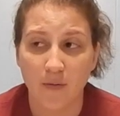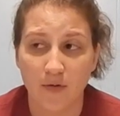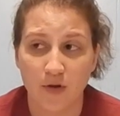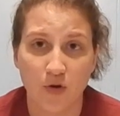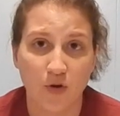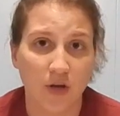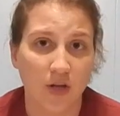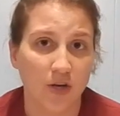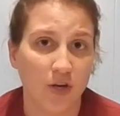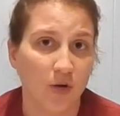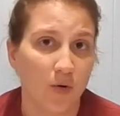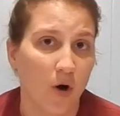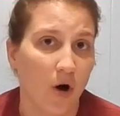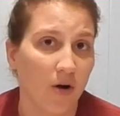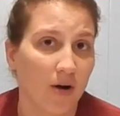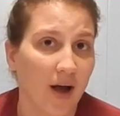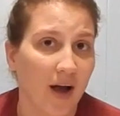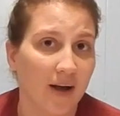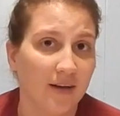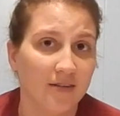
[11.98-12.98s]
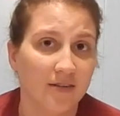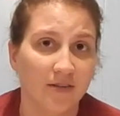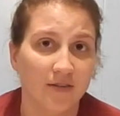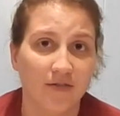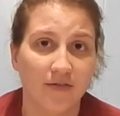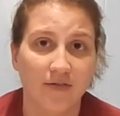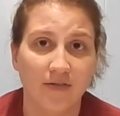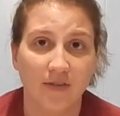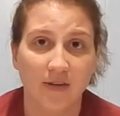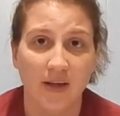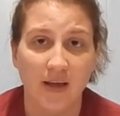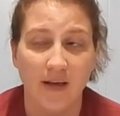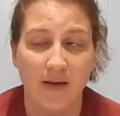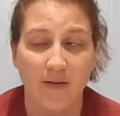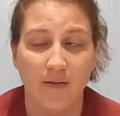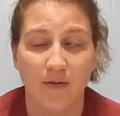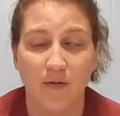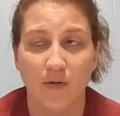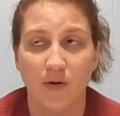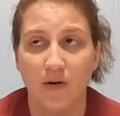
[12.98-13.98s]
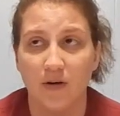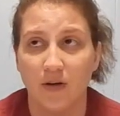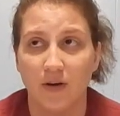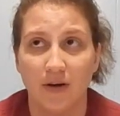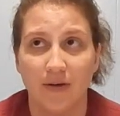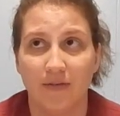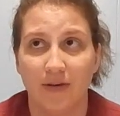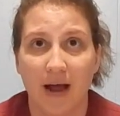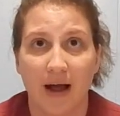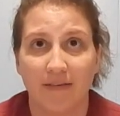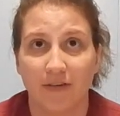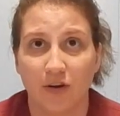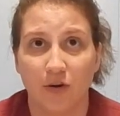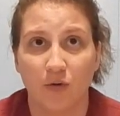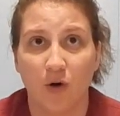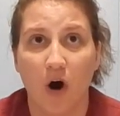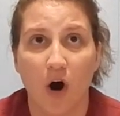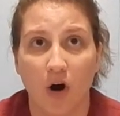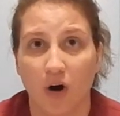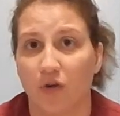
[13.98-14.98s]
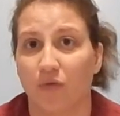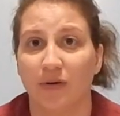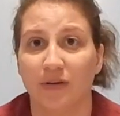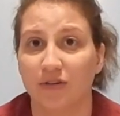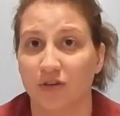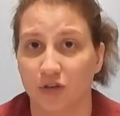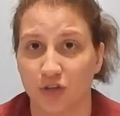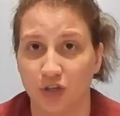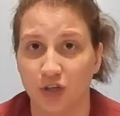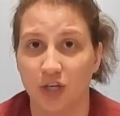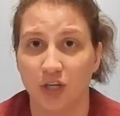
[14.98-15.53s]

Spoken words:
You can do all kinds of, well, you don't even have to do hard research.